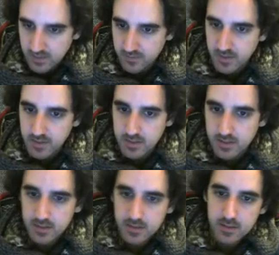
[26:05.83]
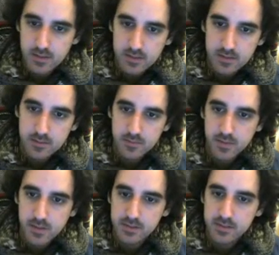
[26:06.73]
I think the
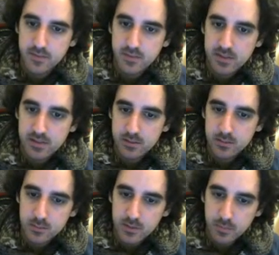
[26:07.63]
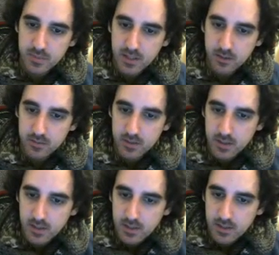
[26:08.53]
sphere definitely needs to come down.
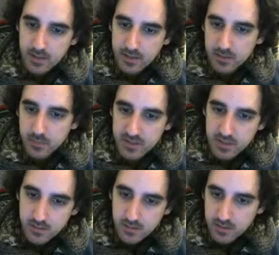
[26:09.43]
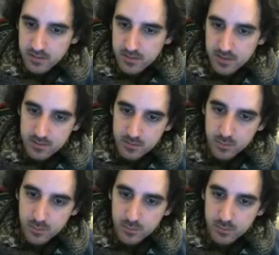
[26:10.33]
Like the material is just
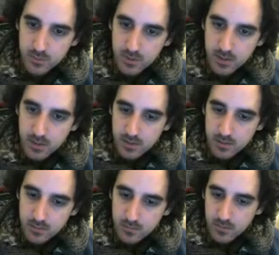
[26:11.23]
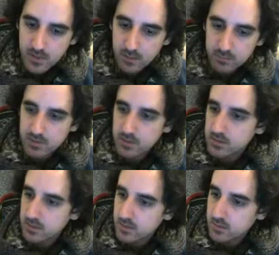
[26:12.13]
too up
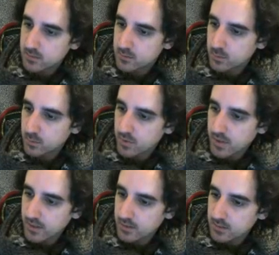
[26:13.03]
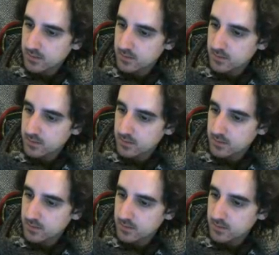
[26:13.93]
there. It's too bright.